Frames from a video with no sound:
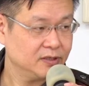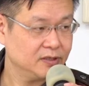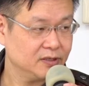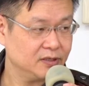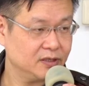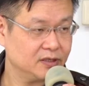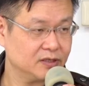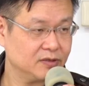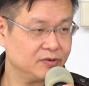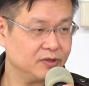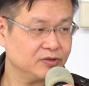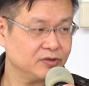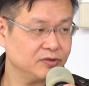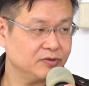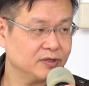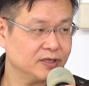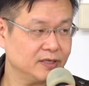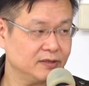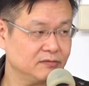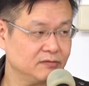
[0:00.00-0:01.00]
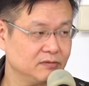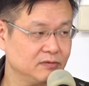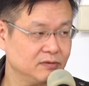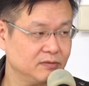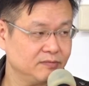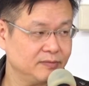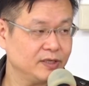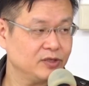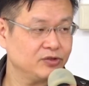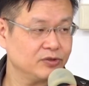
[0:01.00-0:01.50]
The acceleration you can
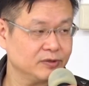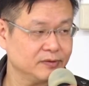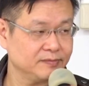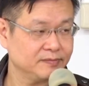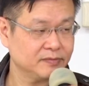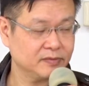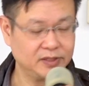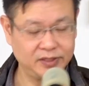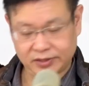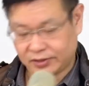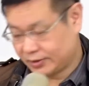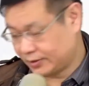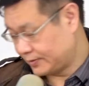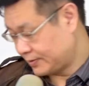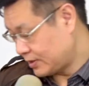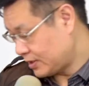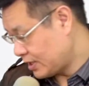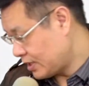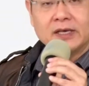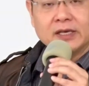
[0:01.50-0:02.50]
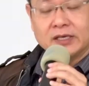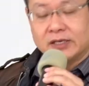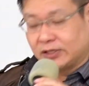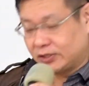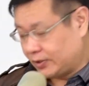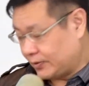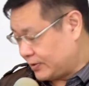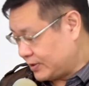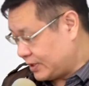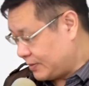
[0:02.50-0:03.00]
measure here.
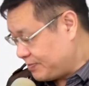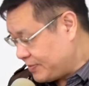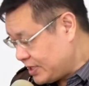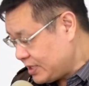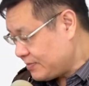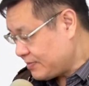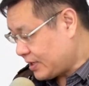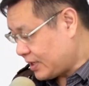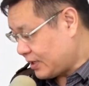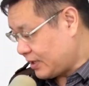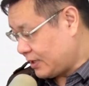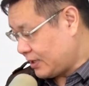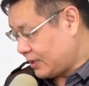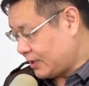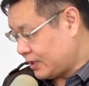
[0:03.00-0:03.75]
So the minima